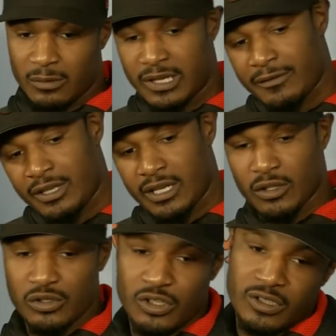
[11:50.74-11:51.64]
everything that
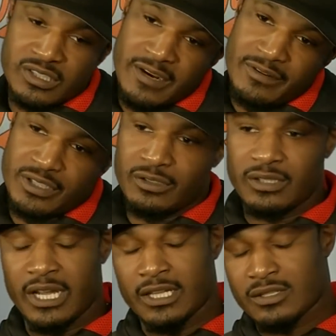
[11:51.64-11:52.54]
goes on, because every single
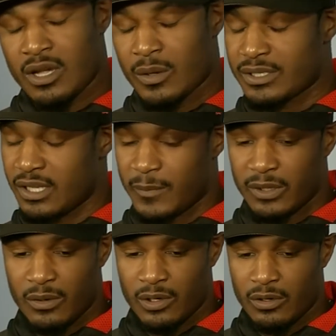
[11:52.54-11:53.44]
day there's always
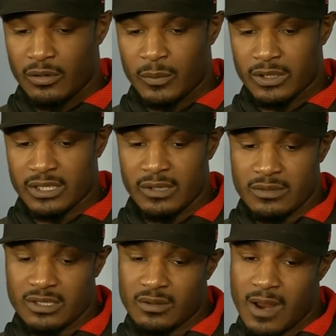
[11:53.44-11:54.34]
something going on. But it
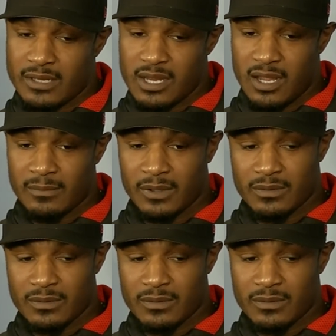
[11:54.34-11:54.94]
was just the right time.